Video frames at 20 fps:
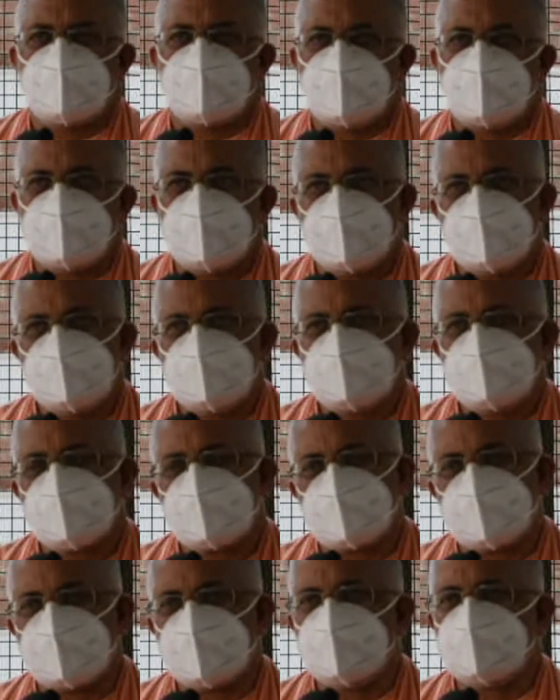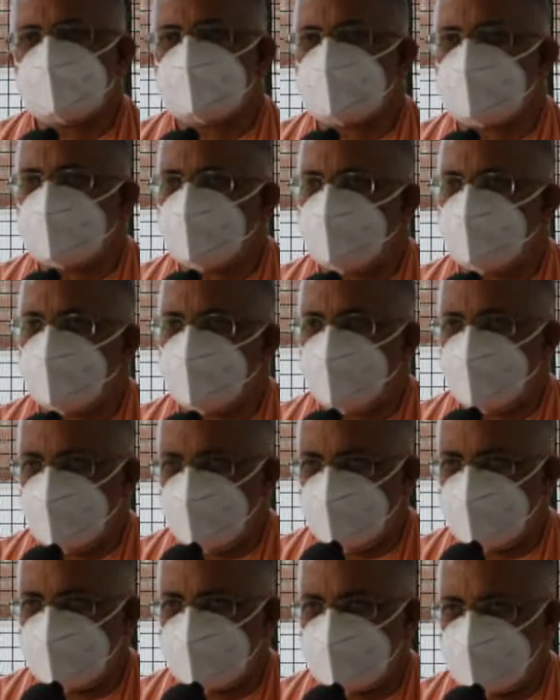That is the highest type of
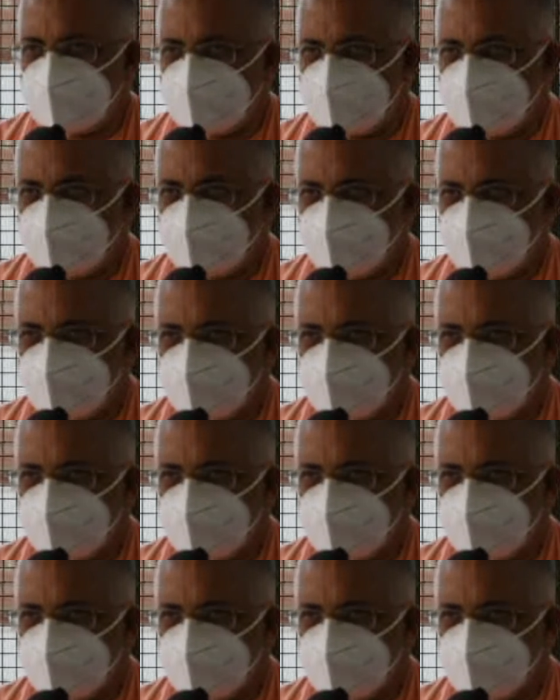violence.